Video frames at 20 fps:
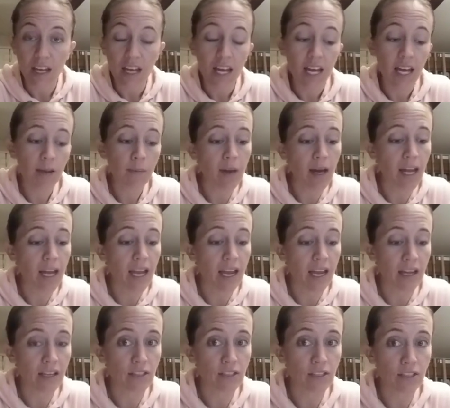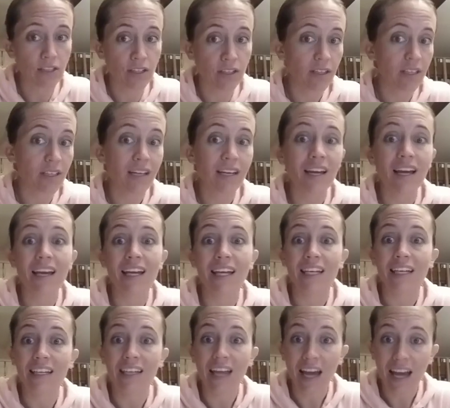And my answer,
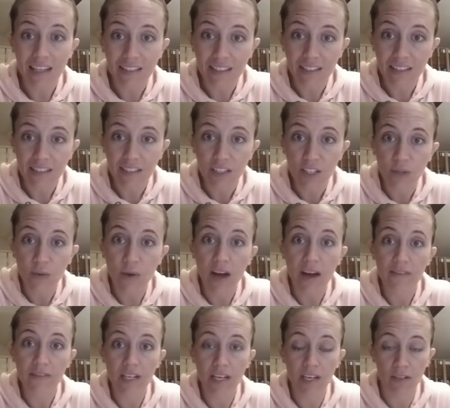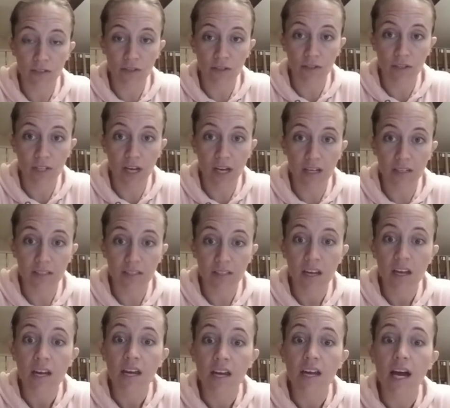yes, you have to exercise.
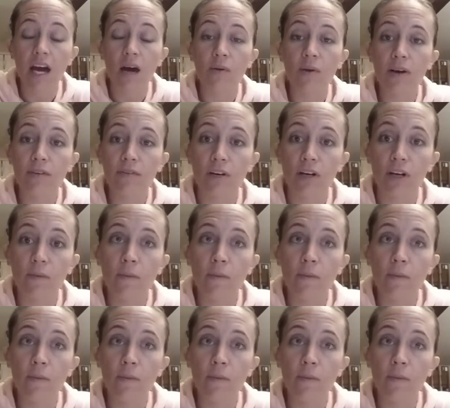However,